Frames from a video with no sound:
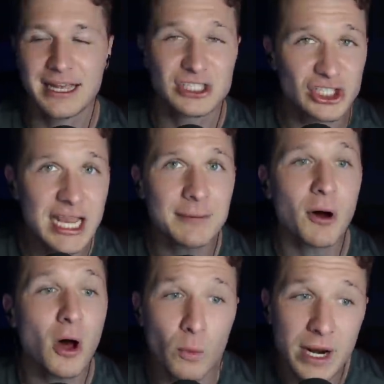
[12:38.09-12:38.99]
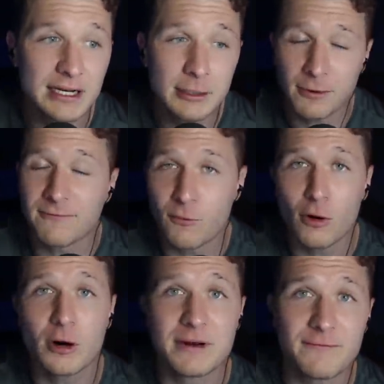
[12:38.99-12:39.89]
Is Jake Paul ready to
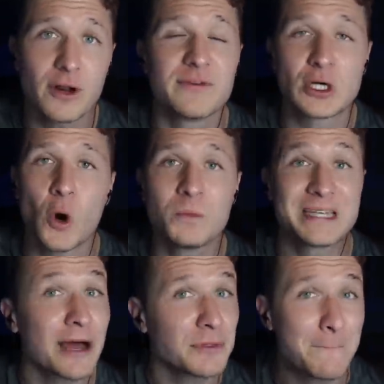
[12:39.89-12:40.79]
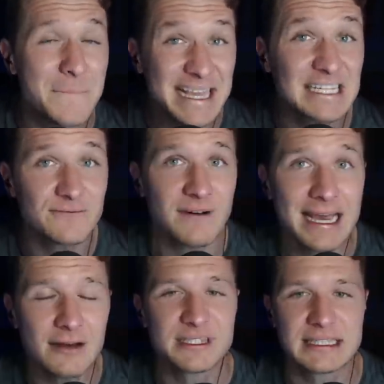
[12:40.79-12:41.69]
perform in front of his hometown the biggest fight
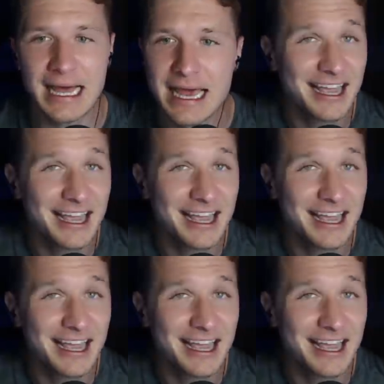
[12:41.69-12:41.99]
of his life?